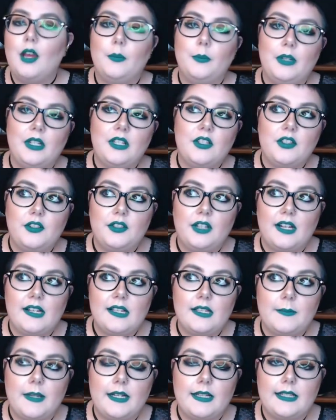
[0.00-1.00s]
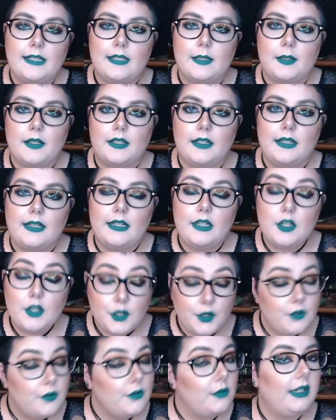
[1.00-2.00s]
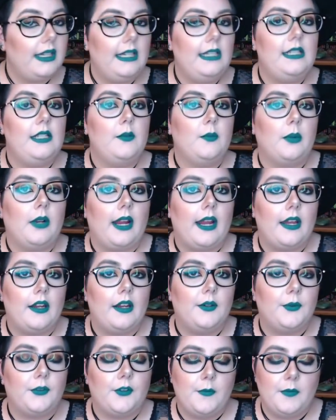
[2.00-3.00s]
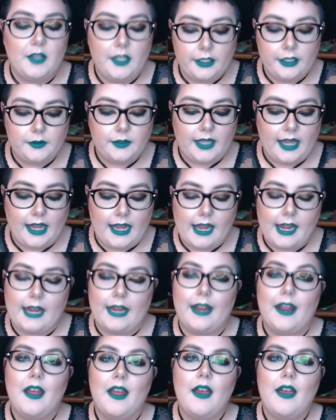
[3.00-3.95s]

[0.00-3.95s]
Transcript: Meesha Cosmetics is a new indie brand from the UK